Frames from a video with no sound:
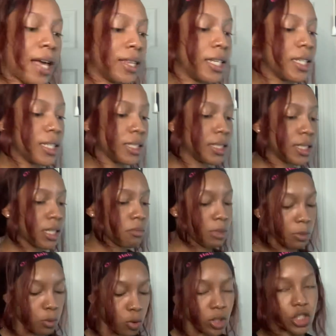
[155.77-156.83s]
think this is gonna be
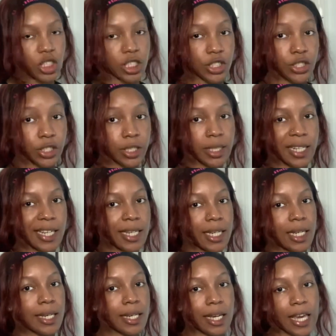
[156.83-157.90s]
more ginger-y,
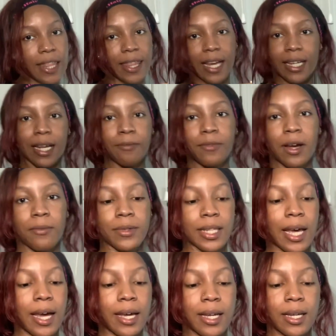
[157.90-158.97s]
and that I'm fine with
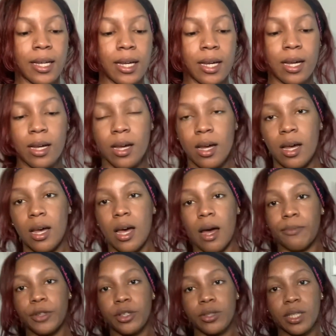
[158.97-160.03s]
that. I'm
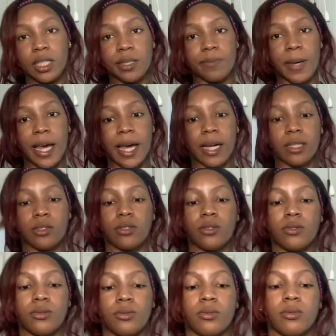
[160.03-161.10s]
gonna use this bag
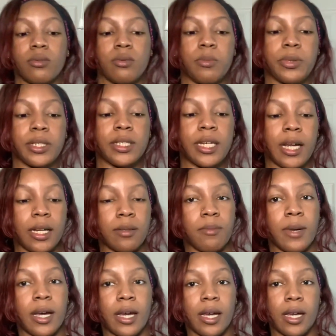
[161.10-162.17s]
to protect
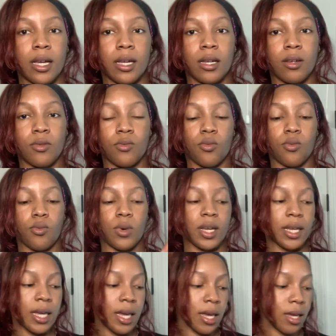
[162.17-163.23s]
my wig
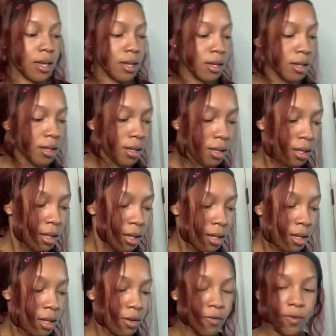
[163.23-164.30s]
head
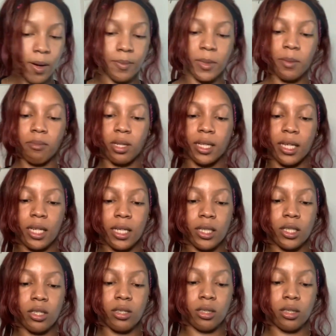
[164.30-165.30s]
from the bleach.